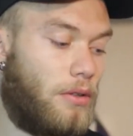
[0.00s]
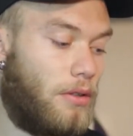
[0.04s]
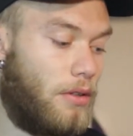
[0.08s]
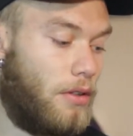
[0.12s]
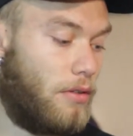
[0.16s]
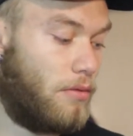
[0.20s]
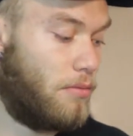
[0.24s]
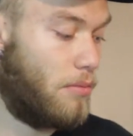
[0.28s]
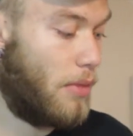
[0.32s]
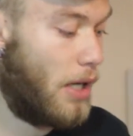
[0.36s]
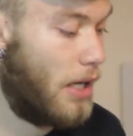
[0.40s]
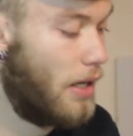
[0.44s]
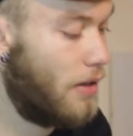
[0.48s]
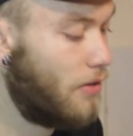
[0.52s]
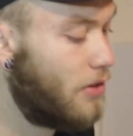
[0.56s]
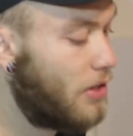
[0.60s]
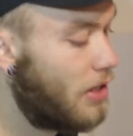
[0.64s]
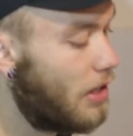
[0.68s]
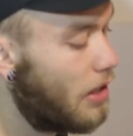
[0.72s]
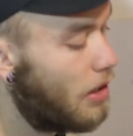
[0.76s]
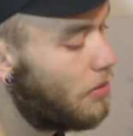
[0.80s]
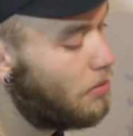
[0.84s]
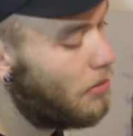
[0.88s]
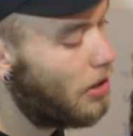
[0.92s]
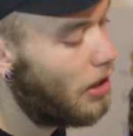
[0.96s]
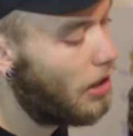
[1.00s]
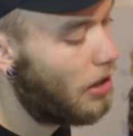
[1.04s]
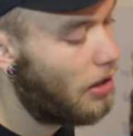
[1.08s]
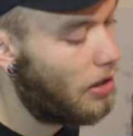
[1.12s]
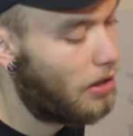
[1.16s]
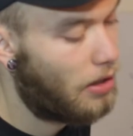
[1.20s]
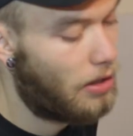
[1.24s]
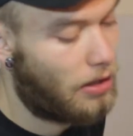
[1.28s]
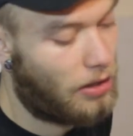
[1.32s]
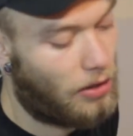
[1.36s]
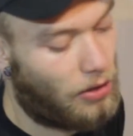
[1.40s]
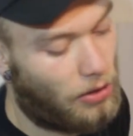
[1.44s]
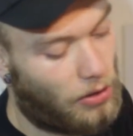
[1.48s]
You might have seen my
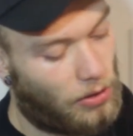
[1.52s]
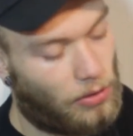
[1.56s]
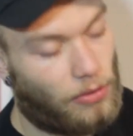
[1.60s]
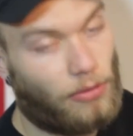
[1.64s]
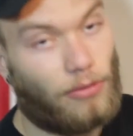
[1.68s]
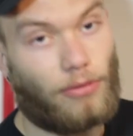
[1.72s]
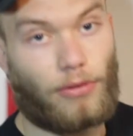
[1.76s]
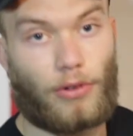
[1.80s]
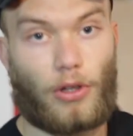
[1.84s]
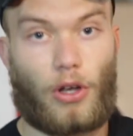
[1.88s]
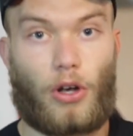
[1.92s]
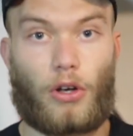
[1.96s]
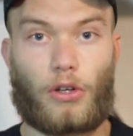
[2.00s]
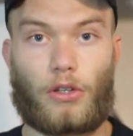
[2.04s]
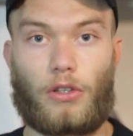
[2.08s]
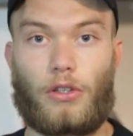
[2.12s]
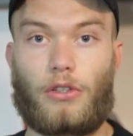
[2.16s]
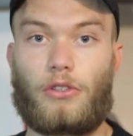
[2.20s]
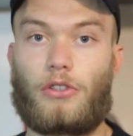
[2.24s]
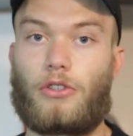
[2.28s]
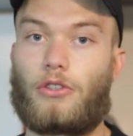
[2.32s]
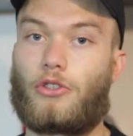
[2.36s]
little vlog